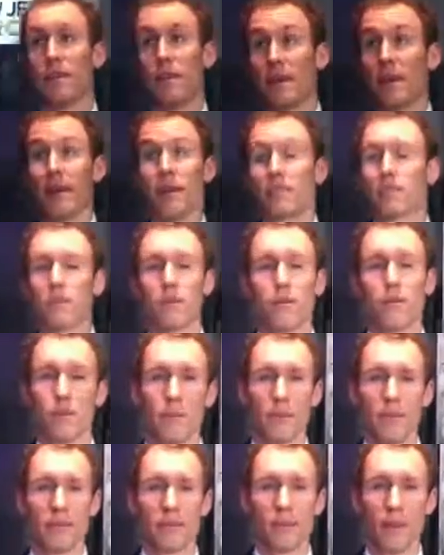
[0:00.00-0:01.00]
because
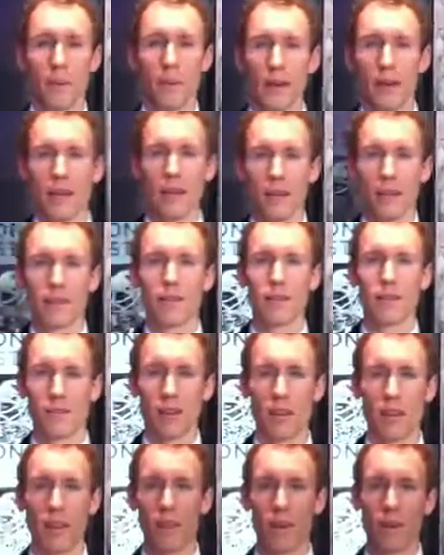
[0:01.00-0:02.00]
there'll be so many, I think
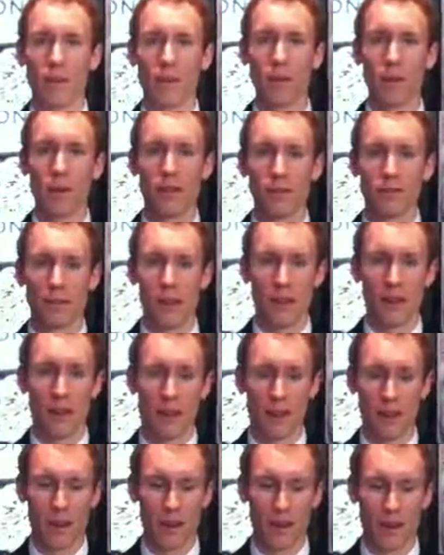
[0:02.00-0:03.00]
there's a lot of good ones.
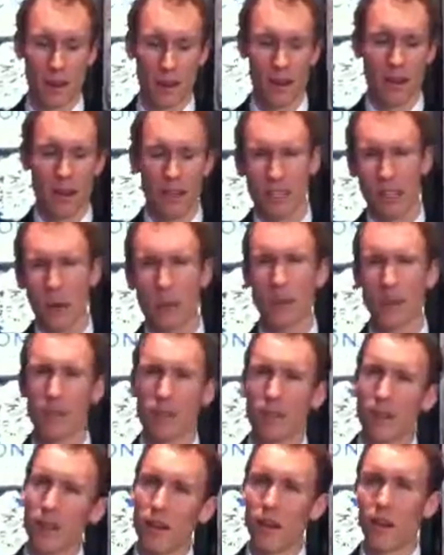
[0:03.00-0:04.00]
And it's
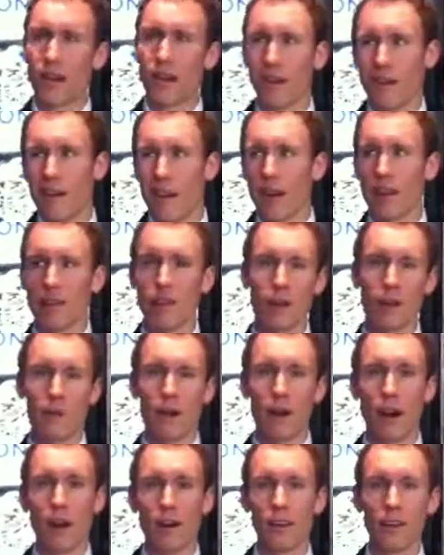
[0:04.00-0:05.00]
always a little
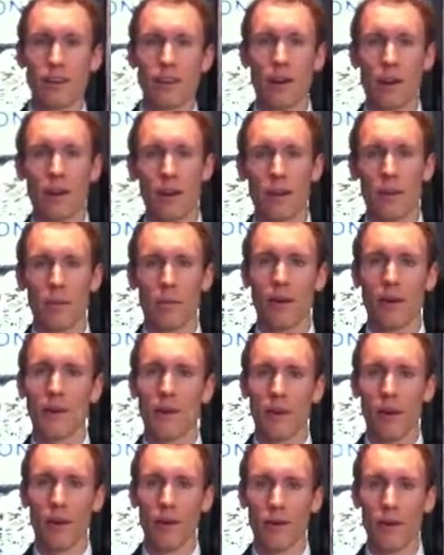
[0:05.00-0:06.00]
bit hard to say when you'll be,
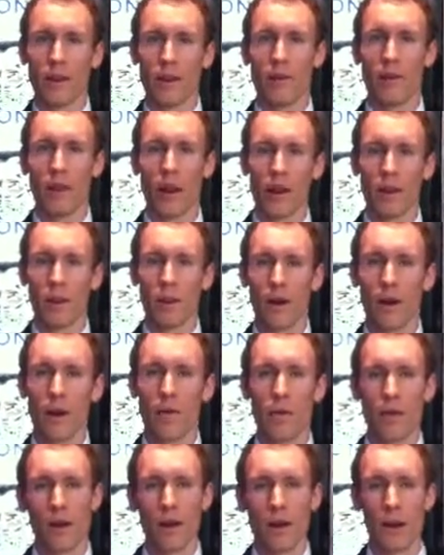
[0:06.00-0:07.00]
you know, really riding
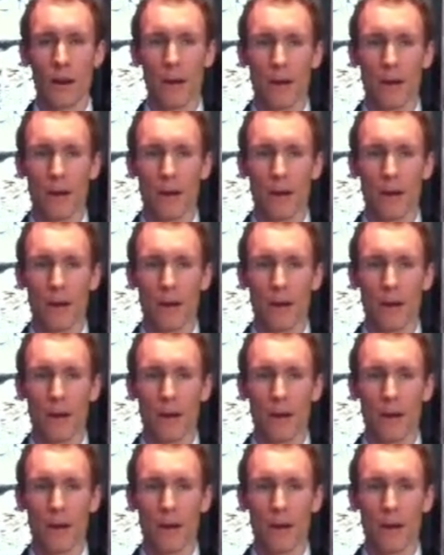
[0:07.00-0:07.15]
well. But